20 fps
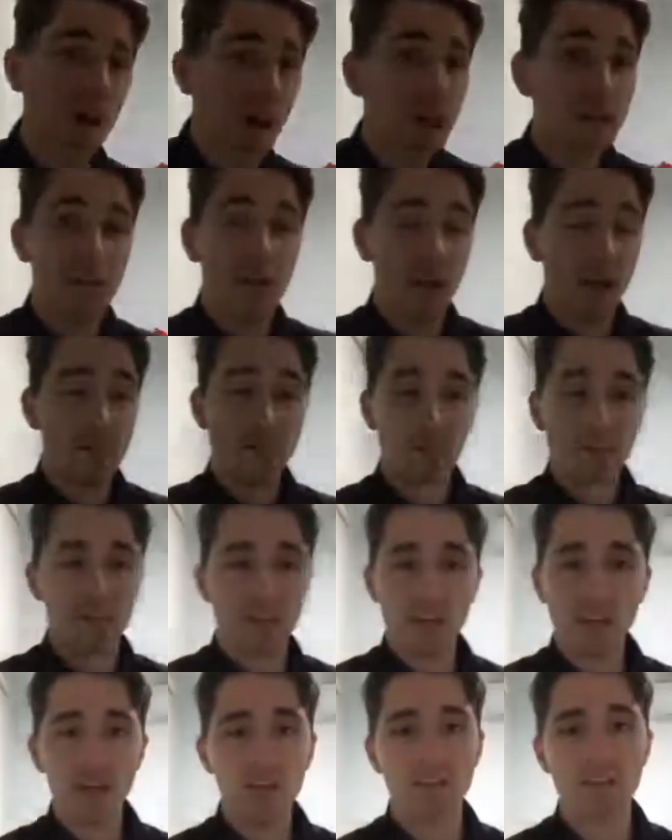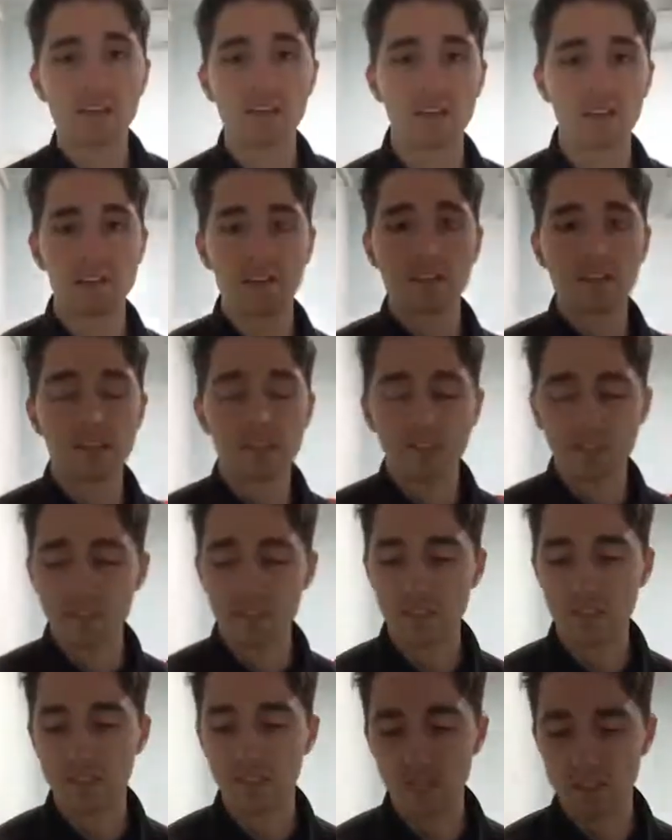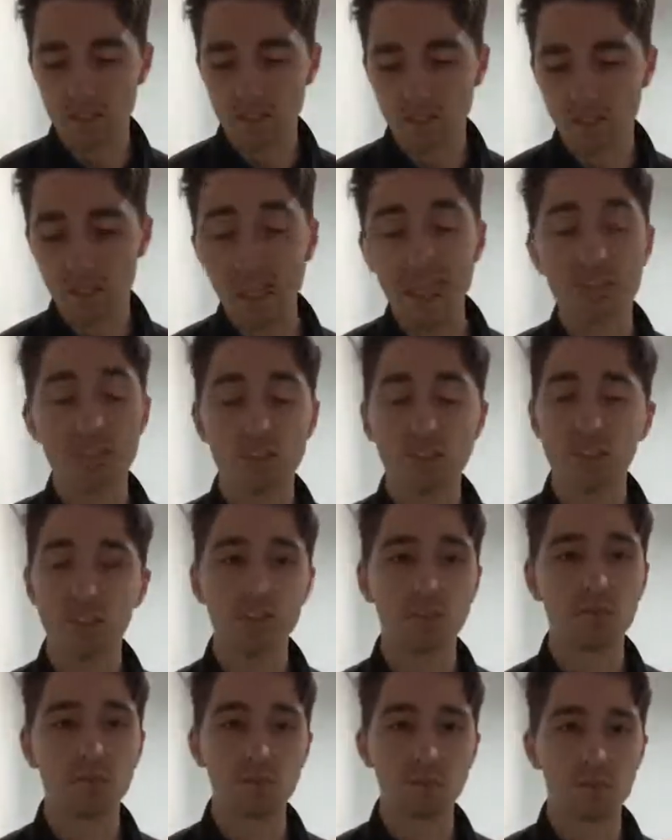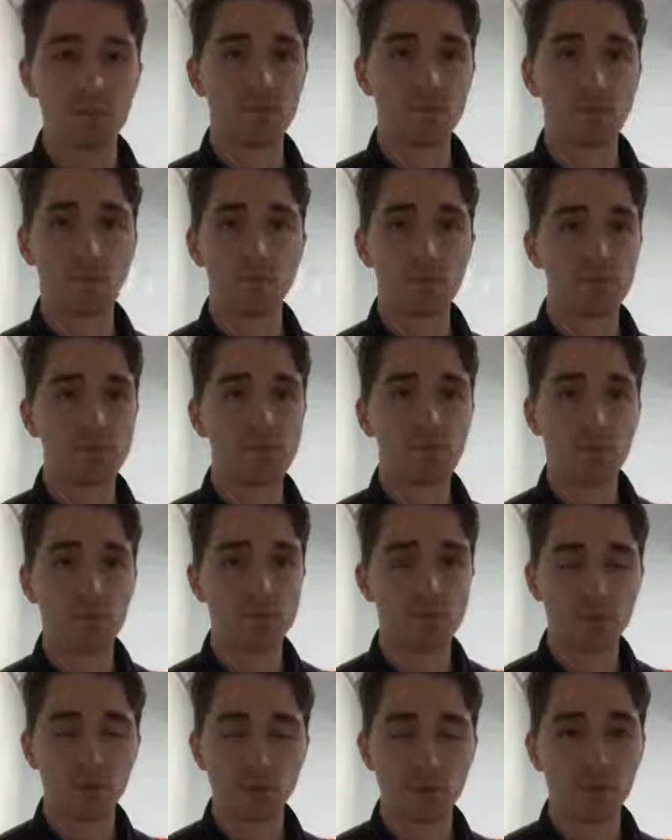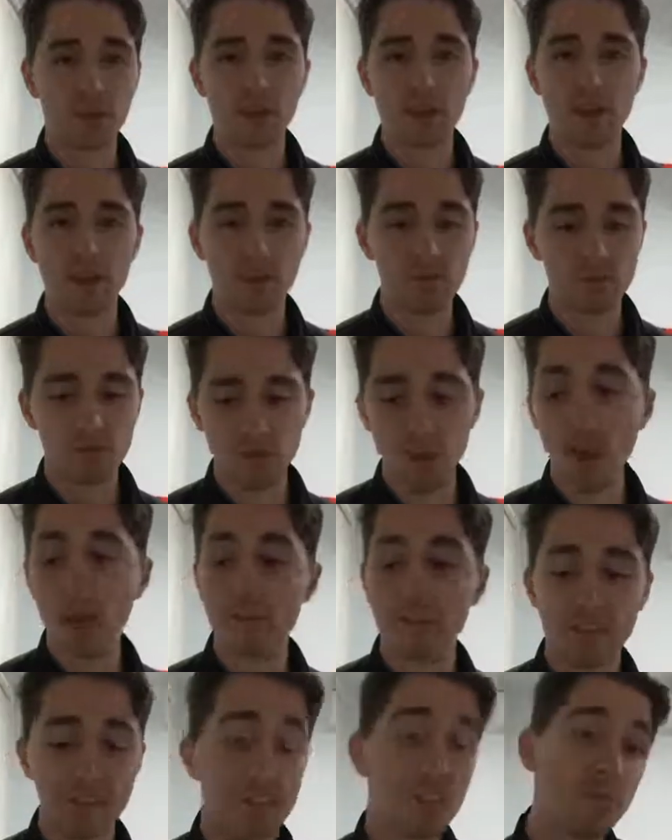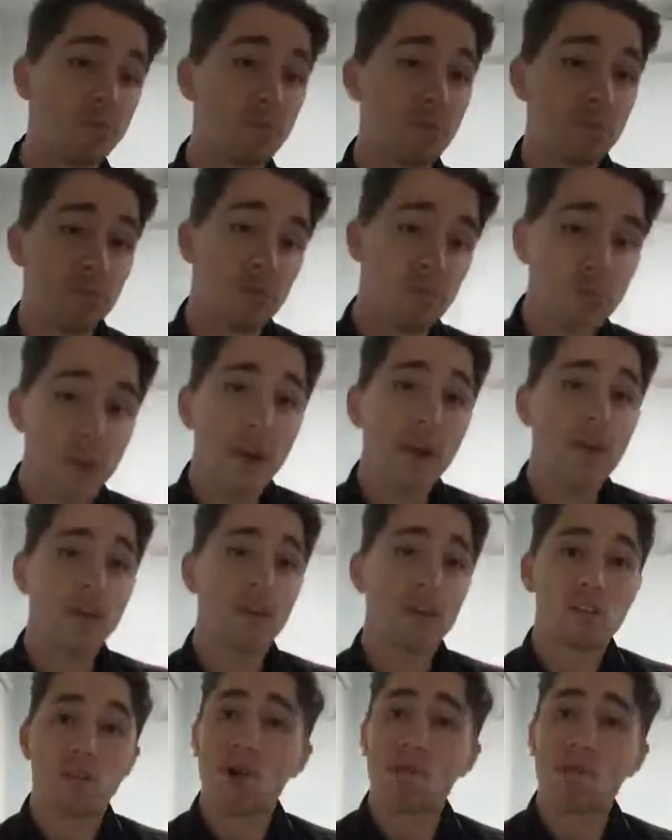I have to say, I think he's initially was very refreshing with his game style, and they seem to be enjoying it.